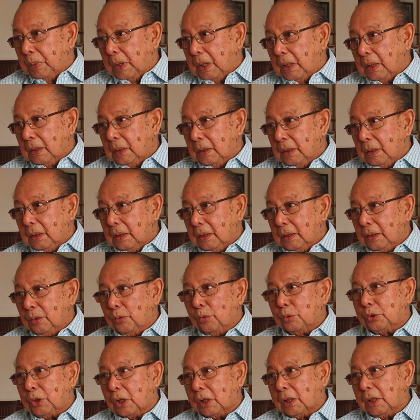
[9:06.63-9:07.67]
part in
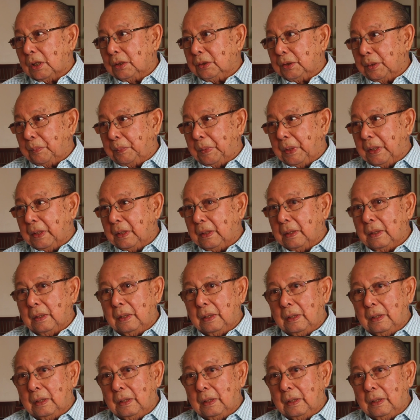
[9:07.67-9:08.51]
Osaka, Japan.